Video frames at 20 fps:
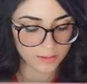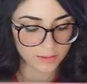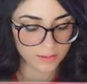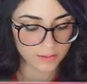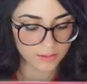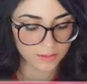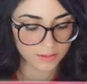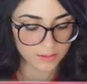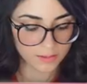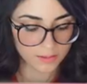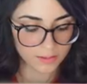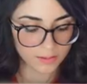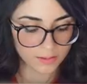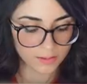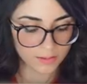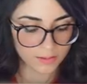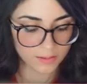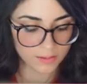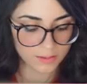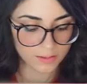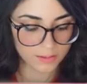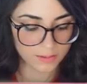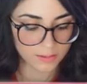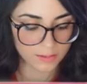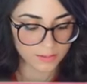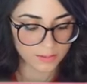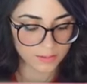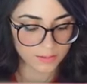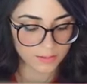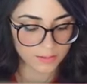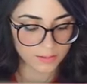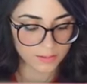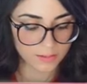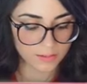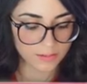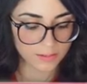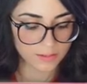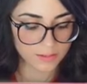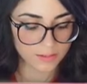Nobody speaks.